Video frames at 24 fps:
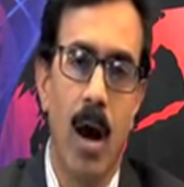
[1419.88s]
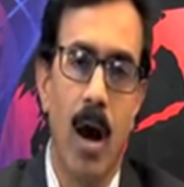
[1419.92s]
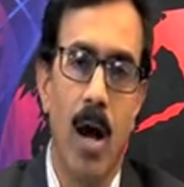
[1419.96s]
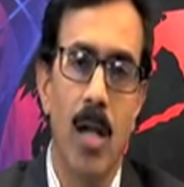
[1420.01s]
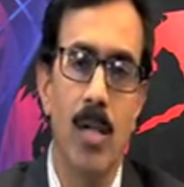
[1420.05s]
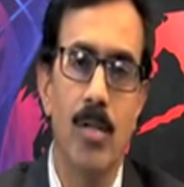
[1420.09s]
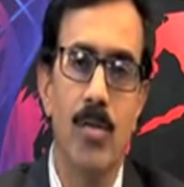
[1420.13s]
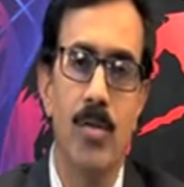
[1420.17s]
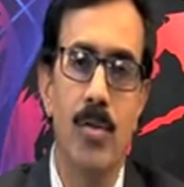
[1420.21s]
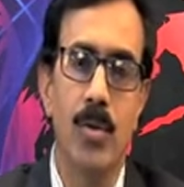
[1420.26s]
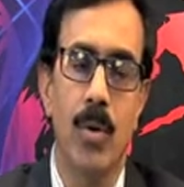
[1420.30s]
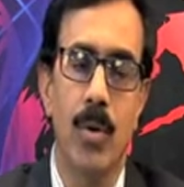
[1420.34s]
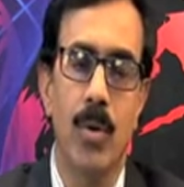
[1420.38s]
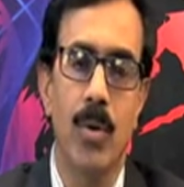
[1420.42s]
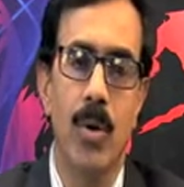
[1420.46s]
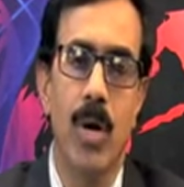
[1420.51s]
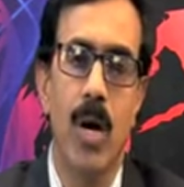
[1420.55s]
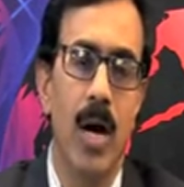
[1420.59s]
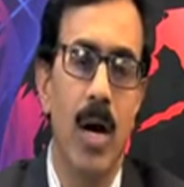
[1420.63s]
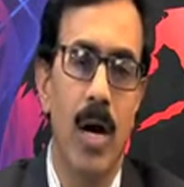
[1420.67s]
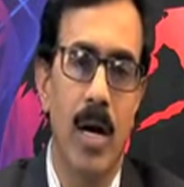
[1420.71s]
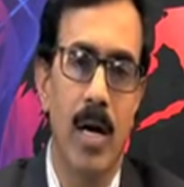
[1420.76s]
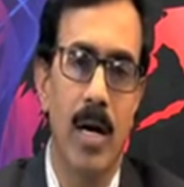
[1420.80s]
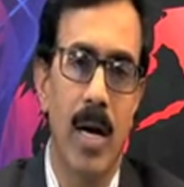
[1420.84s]
also
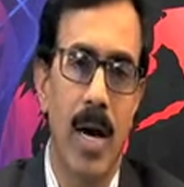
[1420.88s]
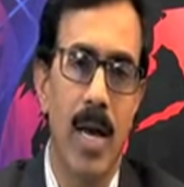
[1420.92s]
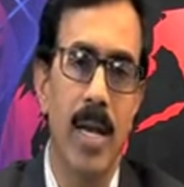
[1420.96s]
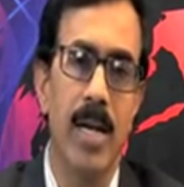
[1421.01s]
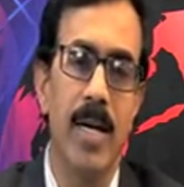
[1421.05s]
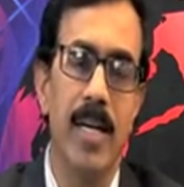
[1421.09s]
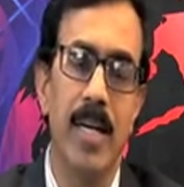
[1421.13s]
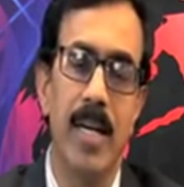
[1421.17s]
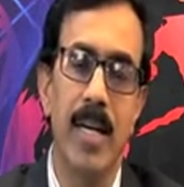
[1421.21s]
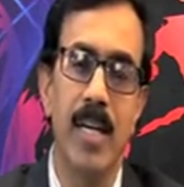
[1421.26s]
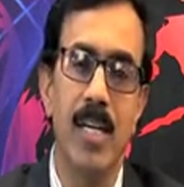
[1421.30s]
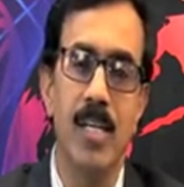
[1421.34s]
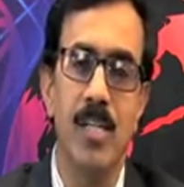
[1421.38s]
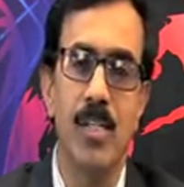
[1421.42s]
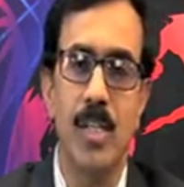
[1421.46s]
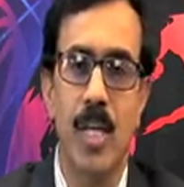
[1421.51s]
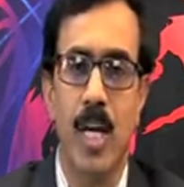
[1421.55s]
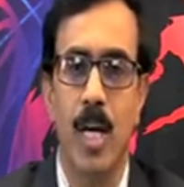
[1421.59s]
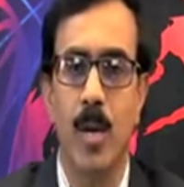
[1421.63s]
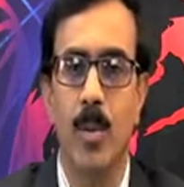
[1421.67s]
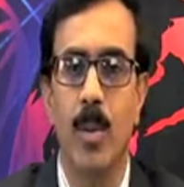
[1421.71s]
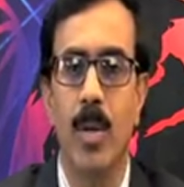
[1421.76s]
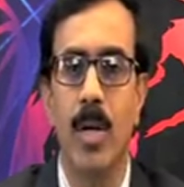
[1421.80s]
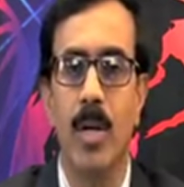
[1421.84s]
kinetically
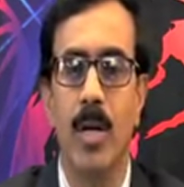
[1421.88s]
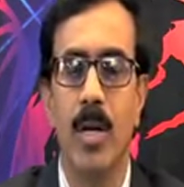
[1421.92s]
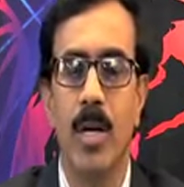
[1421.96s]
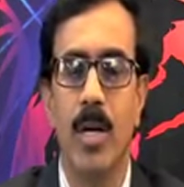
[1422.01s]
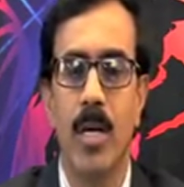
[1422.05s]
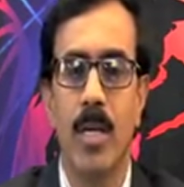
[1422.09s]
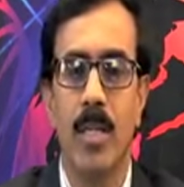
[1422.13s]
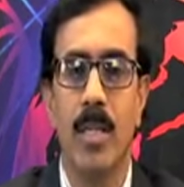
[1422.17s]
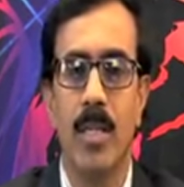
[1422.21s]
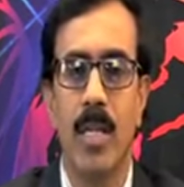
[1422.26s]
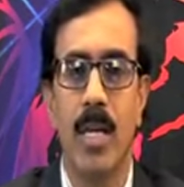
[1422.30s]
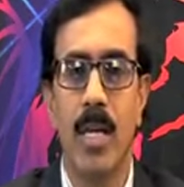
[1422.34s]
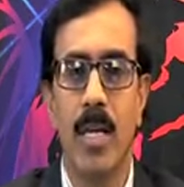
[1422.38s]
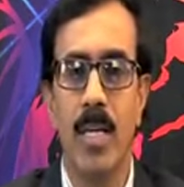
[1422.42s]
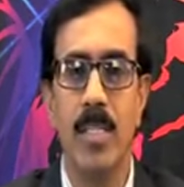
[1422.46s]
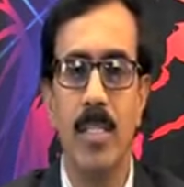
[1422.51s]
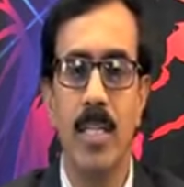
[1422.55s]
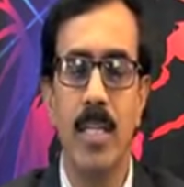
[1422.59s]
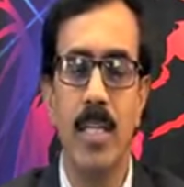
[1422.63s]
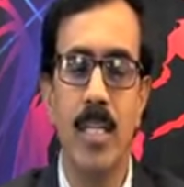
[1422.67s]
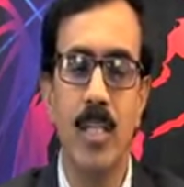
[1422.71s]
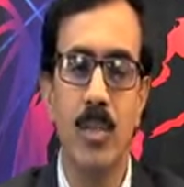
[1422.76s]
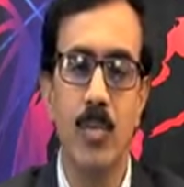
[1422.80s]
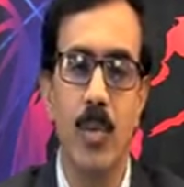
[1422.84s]
stable. The
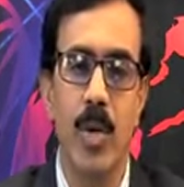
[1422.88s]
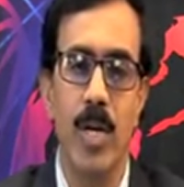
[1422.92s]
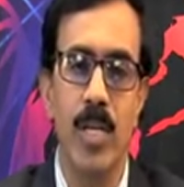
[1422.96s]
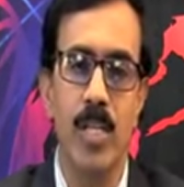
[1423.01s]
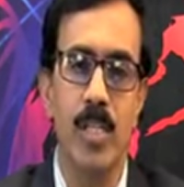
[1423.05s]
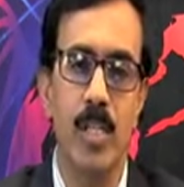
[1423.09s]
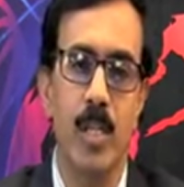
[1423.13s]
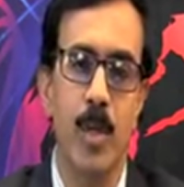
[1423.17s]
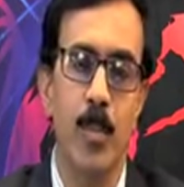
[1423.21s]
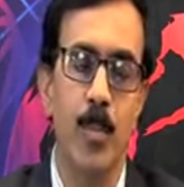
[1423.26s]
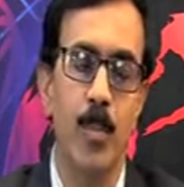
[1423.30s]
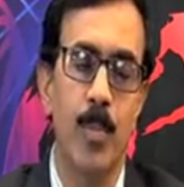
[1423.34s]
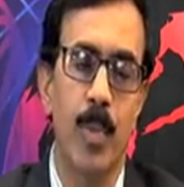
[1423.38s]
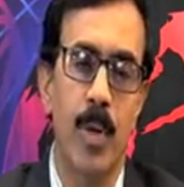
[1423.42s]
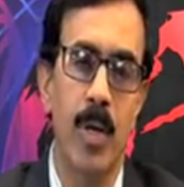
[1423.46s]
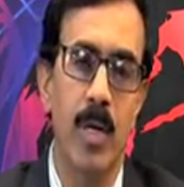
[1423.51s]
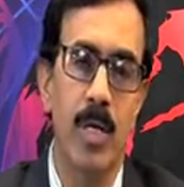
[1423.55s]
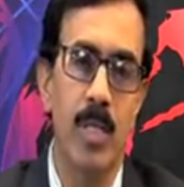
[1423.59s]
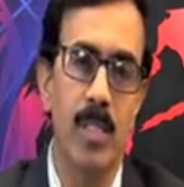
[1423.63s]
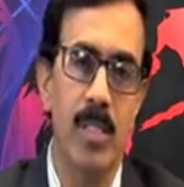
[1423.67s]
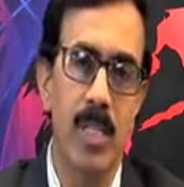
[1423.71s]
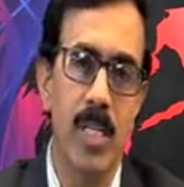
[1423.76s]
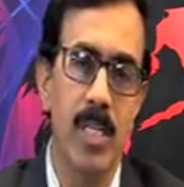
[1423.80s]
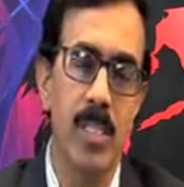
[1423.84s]
reason is very
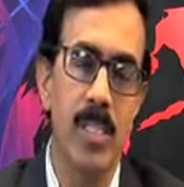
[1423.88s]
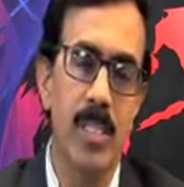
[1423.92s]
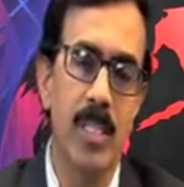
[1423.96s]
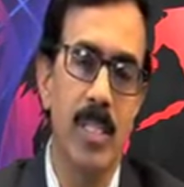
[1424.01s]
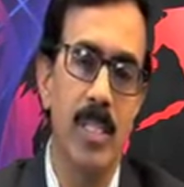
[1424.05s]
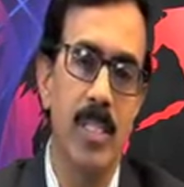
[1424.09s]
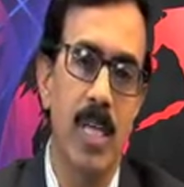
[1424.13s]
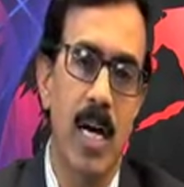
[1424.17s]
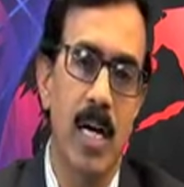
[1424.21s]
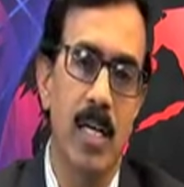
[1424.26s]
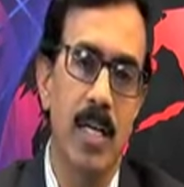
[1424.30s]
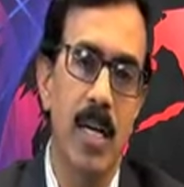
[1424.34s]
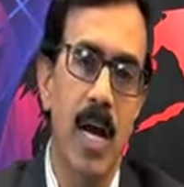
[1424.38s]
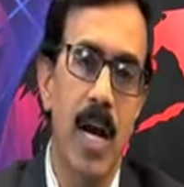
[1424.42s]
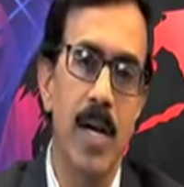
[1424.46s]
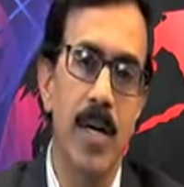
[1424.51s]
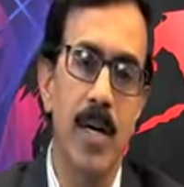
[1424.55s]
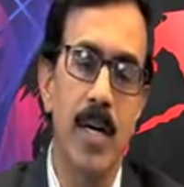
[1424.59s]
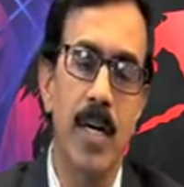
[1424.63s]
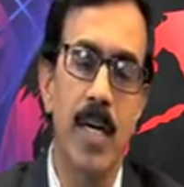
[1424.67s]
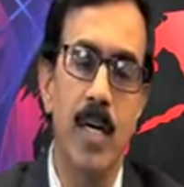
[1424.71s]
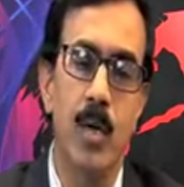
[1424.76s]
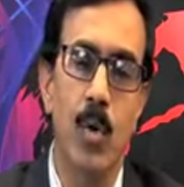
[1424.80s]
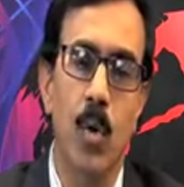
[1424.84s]
simple, since it is
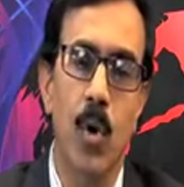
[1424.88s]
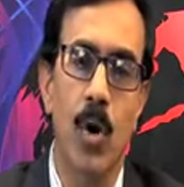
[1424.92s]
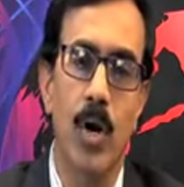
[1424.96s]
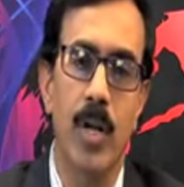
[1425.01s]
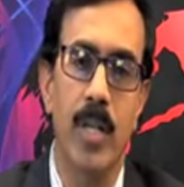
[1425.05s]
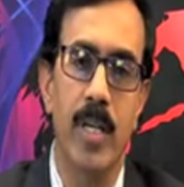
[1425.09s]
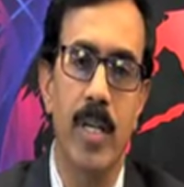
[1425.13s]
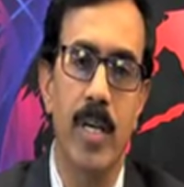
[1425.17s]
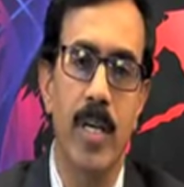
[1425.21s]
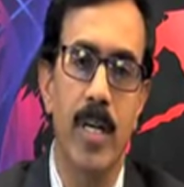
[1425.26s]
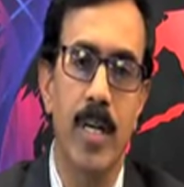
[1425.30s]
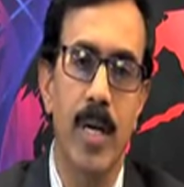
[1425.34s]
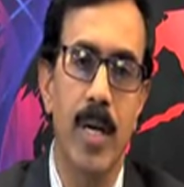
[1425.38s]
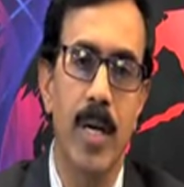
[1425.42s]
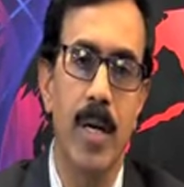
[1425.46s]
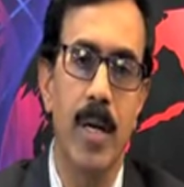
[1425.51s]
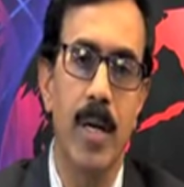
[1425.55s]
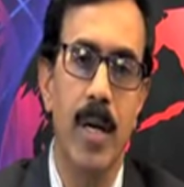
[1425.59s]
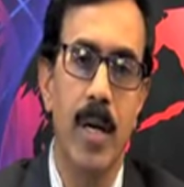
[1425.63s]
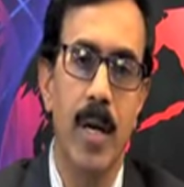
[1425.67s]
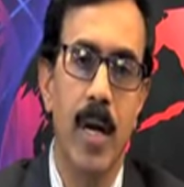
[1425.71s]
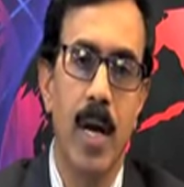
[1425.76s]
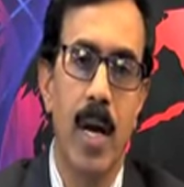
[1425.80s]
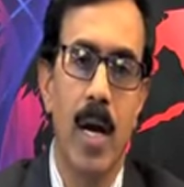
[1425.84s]
octahedrally coordinated.